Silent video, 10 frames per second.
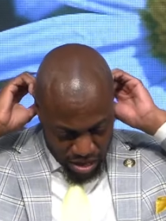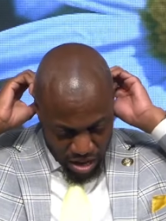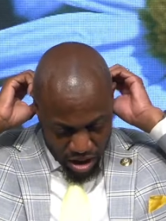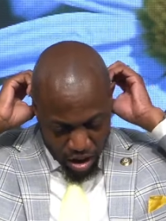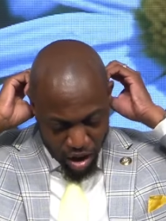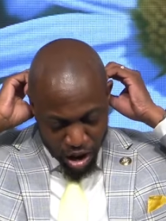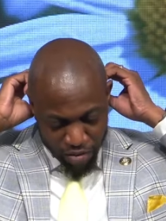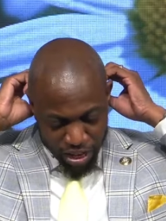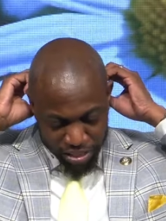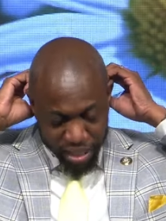All of
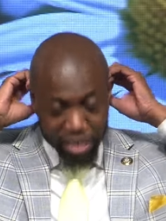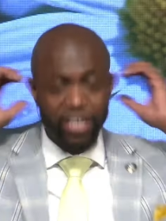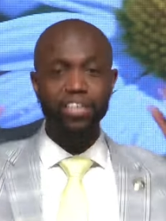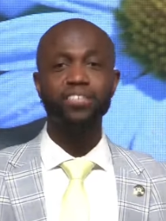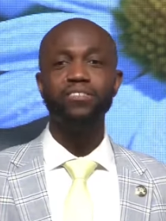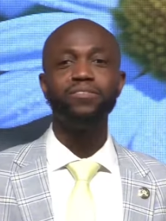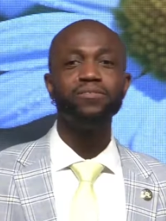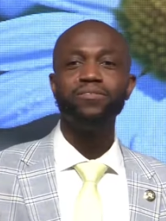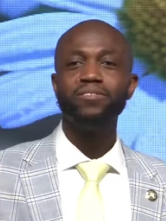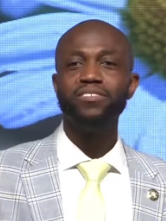us in here
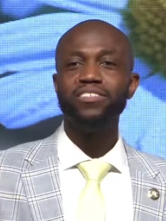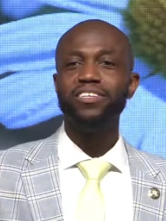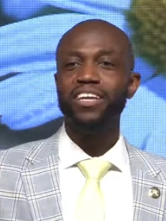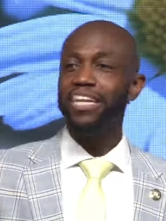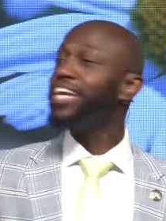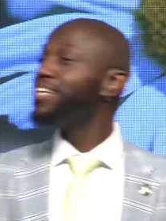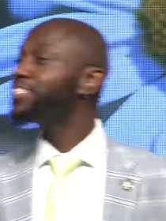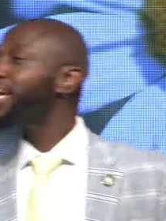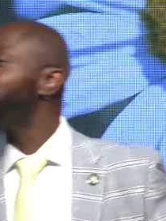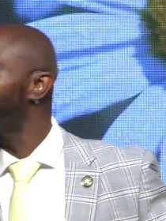need the
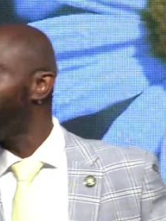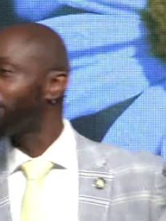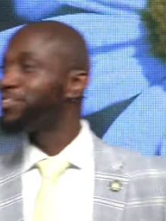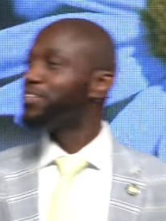same doctor.